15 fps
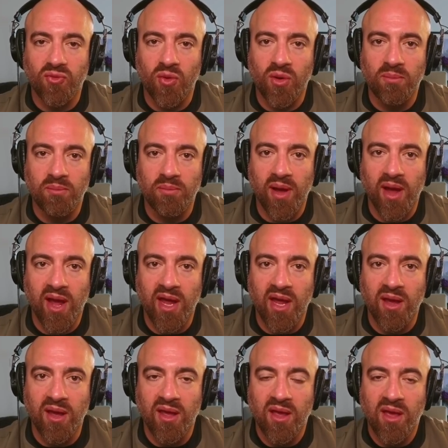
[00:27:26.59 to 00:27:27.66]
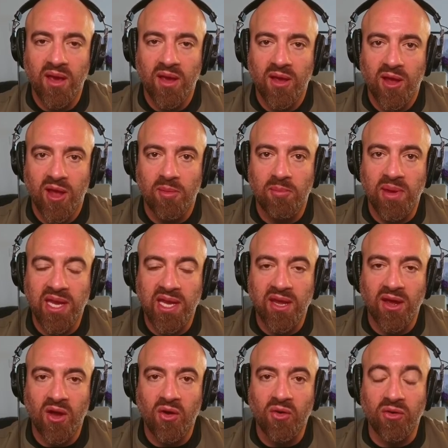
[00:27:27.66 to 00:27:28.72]
form by a
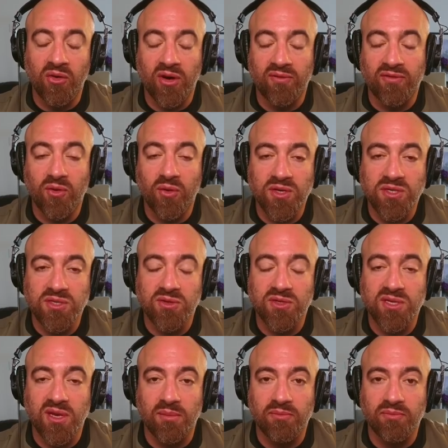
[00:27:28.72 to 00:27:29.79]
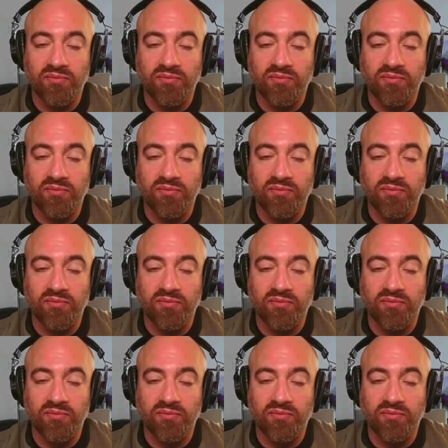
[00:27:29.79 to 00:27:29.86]
media owner. And of course, there's